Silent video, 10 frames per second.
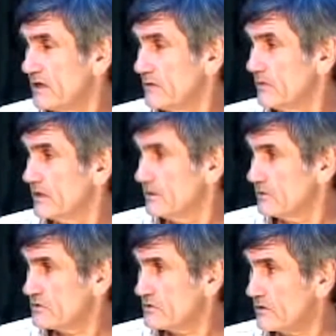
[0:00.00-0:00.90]
to be a
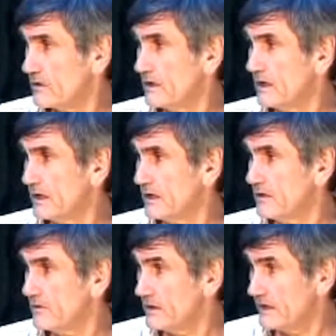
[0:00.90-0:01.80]
loser and not get
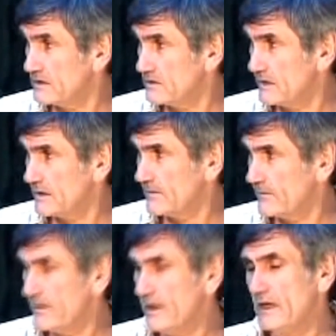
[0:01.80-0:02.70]
her needs met.
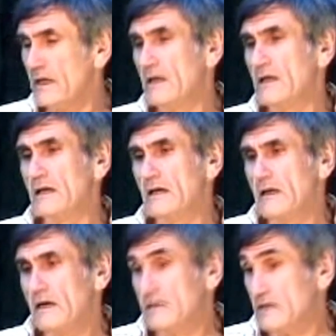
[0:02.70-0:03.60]

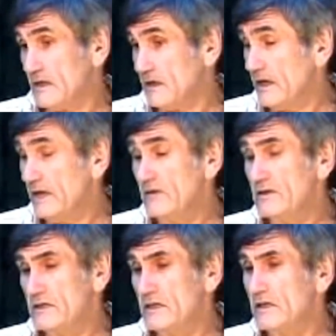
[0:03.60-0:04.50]
I said, I'd like you to
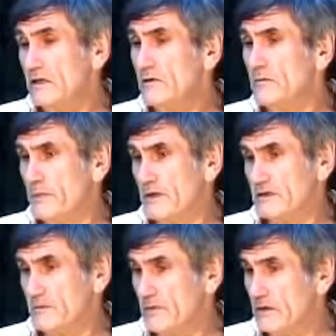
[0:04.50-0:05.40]
see another
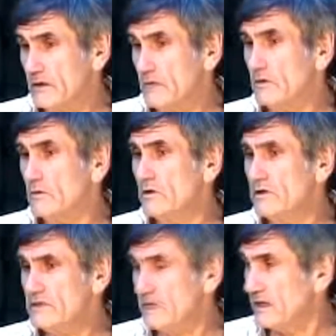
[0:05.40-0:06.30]
possibility. What we're
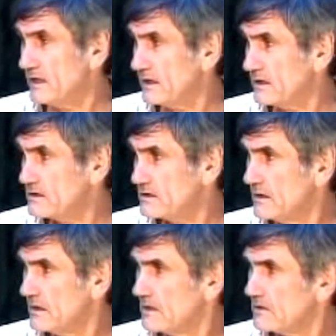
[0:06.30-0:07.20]
saying is
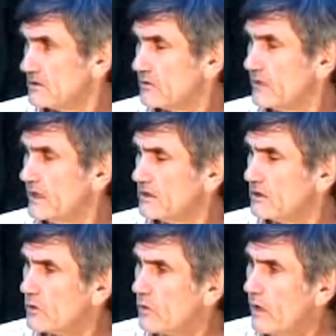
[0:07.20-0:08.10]
to create the
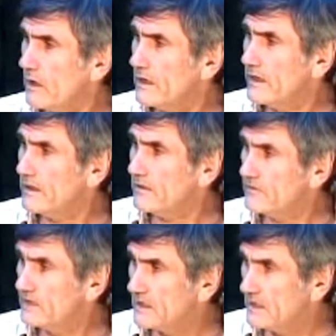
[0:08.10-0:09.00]
quality of
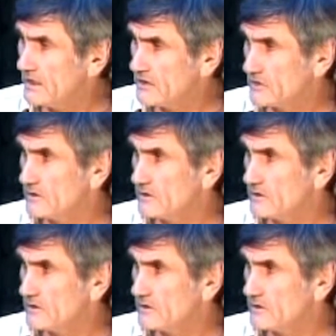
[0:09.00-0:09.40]
connection